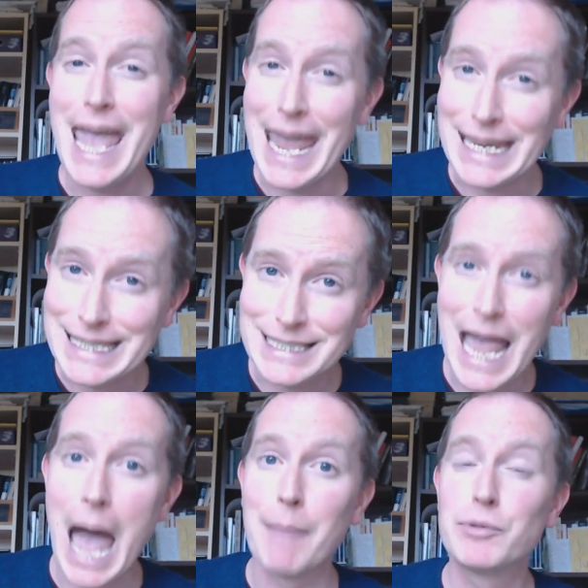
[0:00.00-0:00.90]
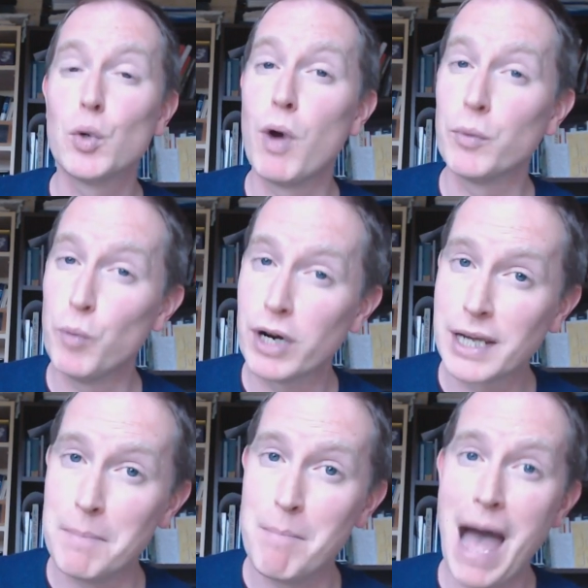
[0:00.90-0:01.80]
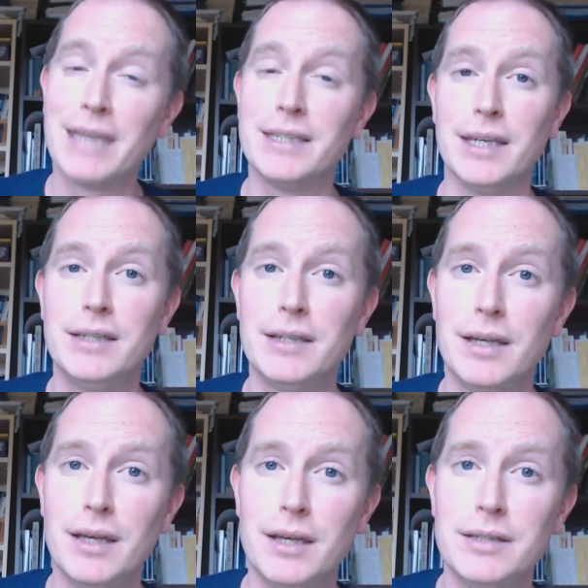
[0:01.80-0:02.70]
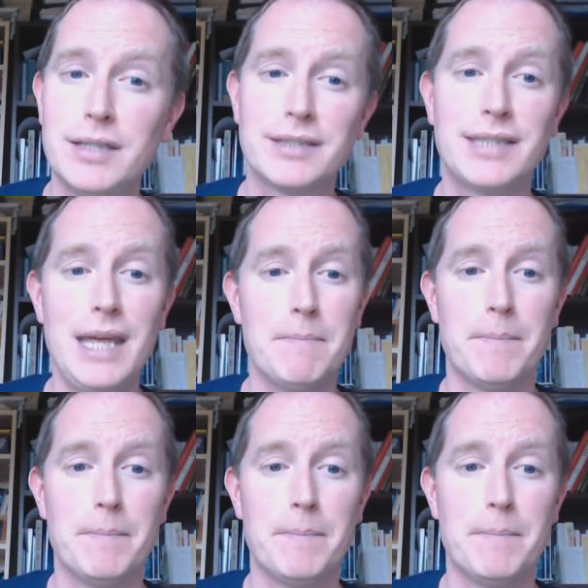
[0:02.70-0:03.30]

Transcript: except when we're commanded to sin.